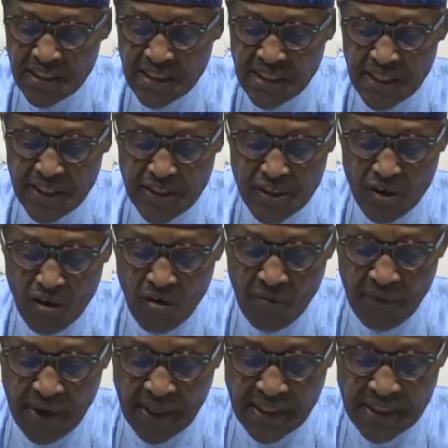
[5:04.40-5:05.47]
state
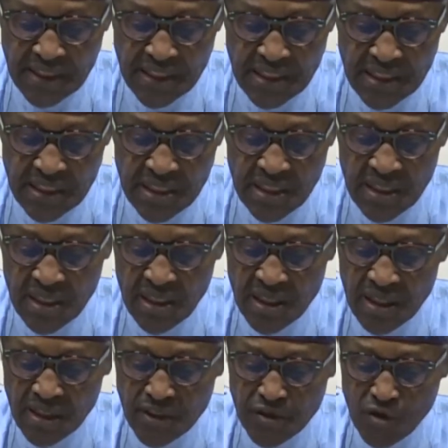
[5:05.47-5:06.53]
of access
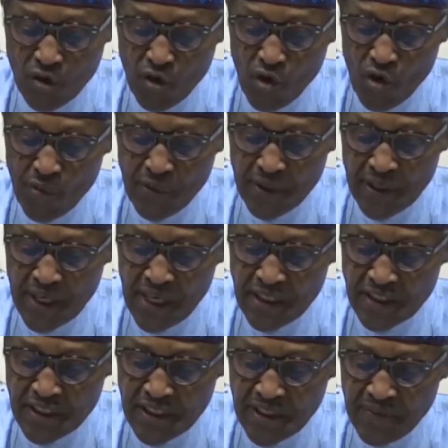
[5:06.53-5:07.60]
to
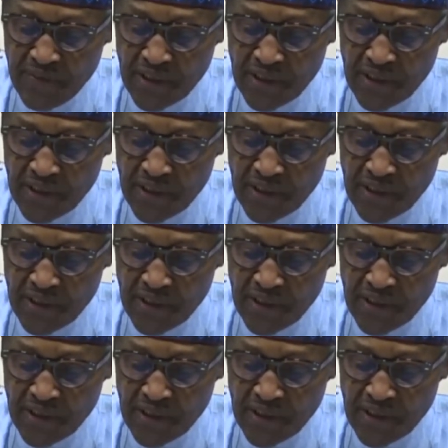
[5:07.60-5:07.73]
COVID-19